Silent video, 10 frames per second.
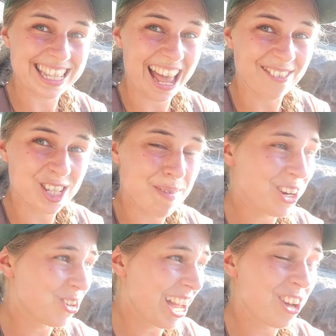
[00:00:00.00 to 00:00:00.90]
They have a
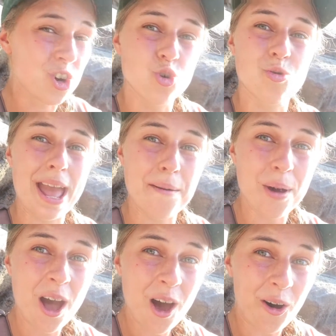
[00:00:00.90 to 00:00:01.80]
special kind of grip
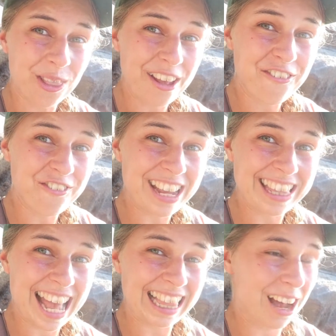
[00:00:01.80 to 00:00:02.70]
on their
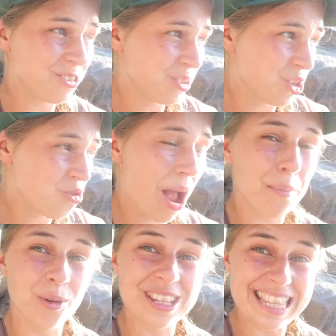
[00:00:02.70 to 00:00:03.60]
feet that allows them to
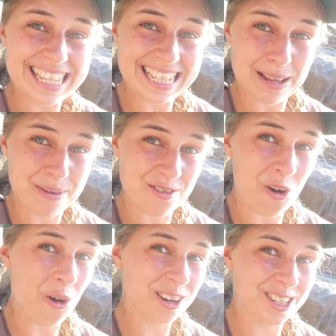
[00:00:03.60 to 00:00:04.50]
grab onto the slippery
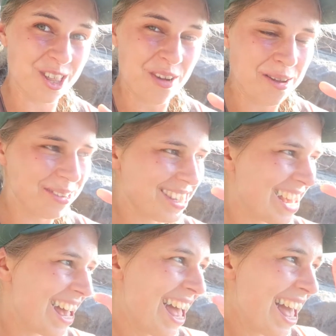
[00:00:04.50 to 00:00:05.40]
rocks, so they're able
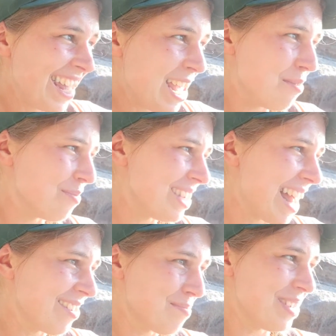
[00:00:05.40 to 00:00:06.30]
to keep
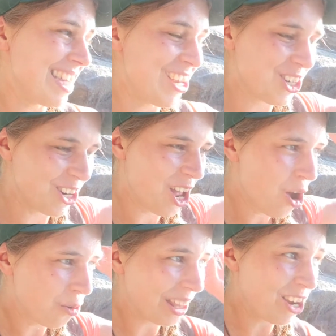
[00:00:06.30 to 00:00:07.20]
themselves in position
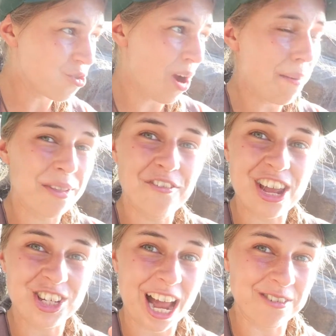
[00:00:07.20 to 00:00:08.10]
while they grab the
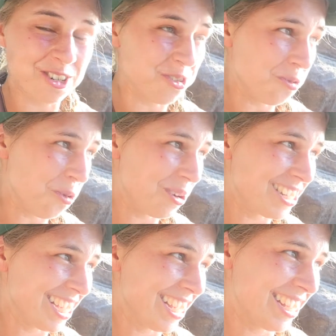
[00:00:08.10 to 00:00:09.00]
fish out of the
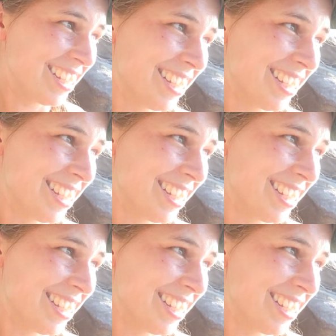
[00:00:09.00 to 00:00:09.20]
water.